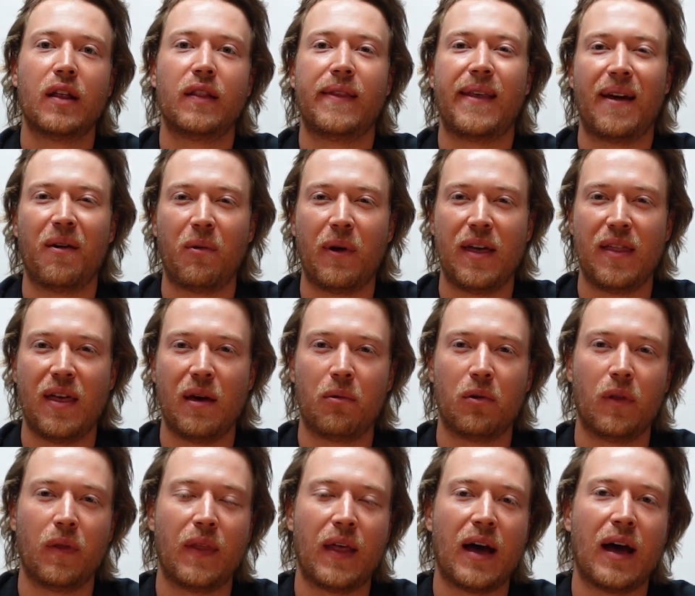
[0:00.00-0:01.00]
That way they
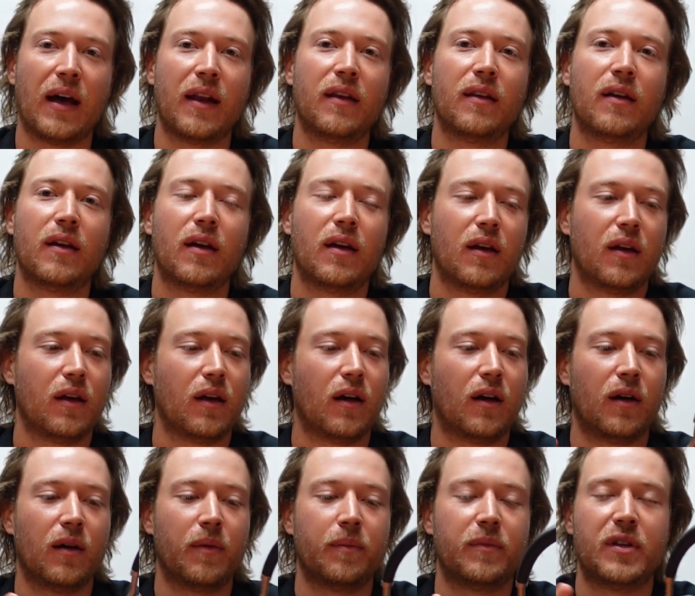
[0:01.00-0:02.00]
will not
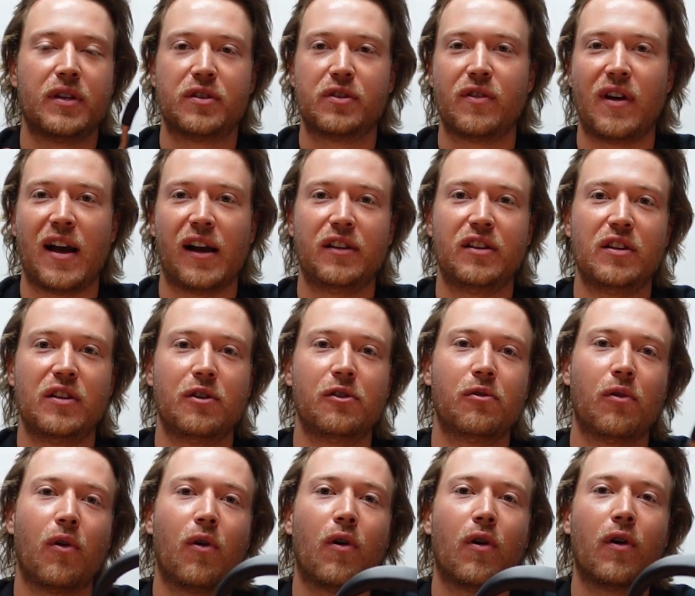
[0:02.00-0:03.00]
distract you
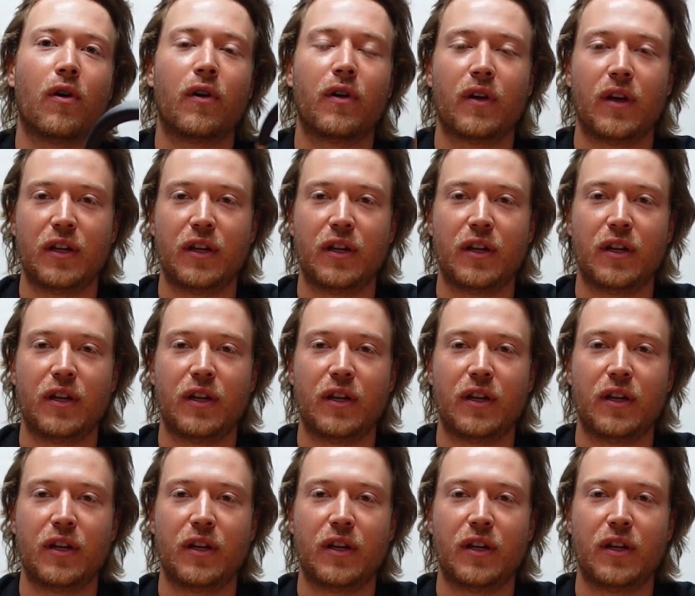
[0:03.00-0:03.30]
or